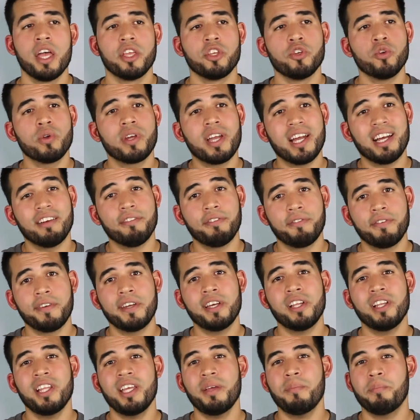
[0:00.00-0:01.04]
you can
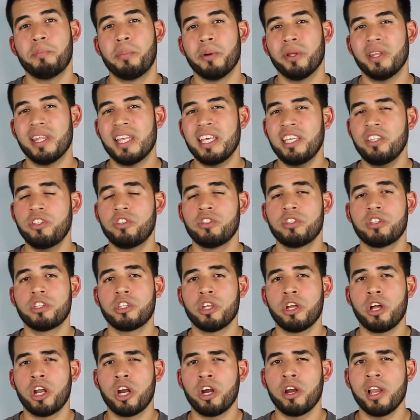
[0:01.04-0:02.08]
feel it, but it's
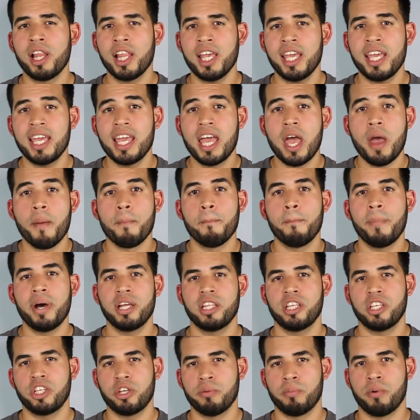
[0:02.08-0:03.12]
totally
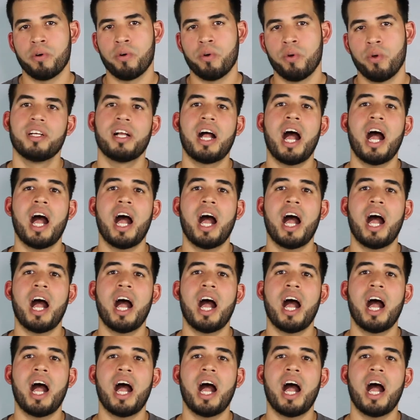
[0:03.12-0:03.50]
manageable.